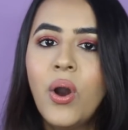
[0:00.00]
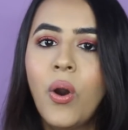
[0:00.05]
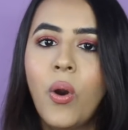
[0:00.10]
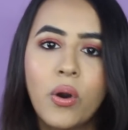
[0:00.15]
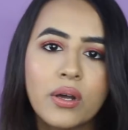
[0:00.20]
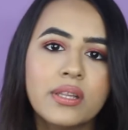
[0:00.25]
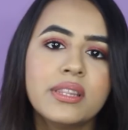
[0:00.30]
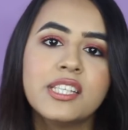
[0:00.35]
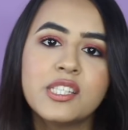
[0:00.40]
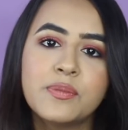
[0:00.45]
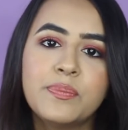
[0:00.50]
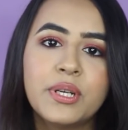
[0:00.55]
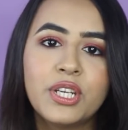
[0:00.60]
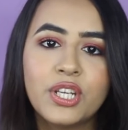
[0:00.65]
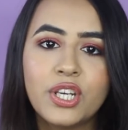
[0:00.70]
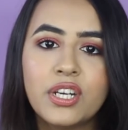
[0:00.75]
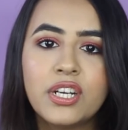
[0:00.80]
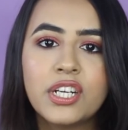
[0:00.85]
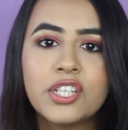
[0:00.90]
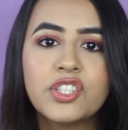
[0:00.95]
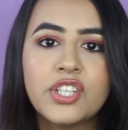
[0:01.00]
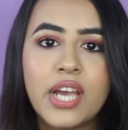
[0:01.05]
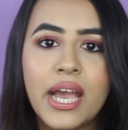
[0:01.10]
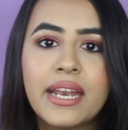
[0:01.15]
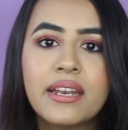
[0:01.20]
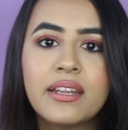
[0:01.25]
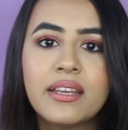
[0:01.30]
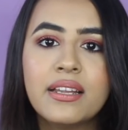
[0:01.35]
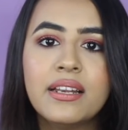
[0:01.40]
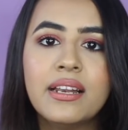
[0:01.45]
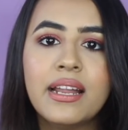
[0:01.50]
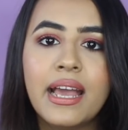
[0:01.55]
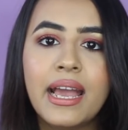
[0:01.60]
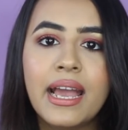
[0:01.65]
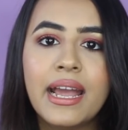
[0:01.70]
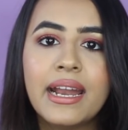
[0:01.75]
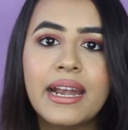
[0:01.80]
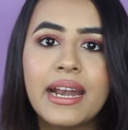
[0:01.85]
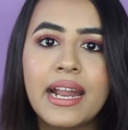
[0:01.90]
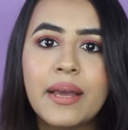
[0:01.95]
on this particular channel
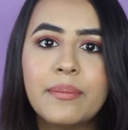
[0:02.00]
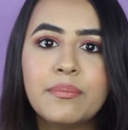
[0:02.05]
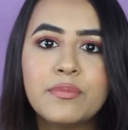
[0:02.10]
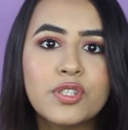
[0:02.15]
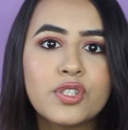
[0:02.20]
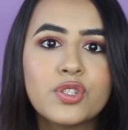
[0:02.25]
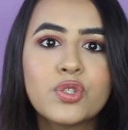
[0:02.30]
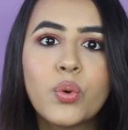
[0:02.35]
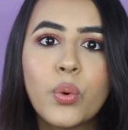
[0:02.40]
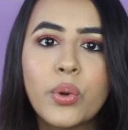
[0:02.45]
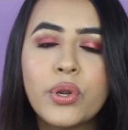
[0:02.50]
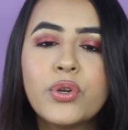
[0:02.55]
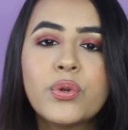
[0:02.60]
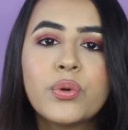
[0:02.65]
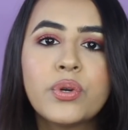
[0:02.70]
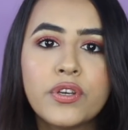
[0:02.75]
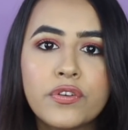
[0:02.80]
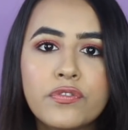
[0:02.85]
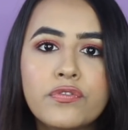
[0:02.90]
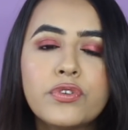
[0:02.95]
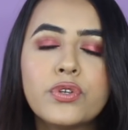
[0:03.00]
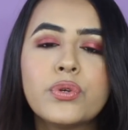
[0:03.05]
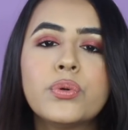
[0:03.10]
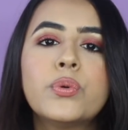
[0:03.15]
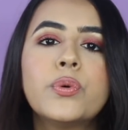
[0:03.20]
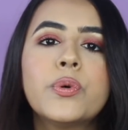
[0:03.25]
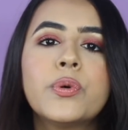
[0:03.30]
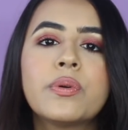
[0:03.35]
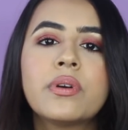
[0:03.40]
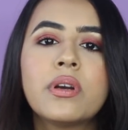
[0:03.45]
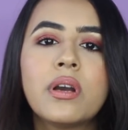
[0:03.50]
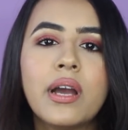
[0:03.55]
and I'm just going to give you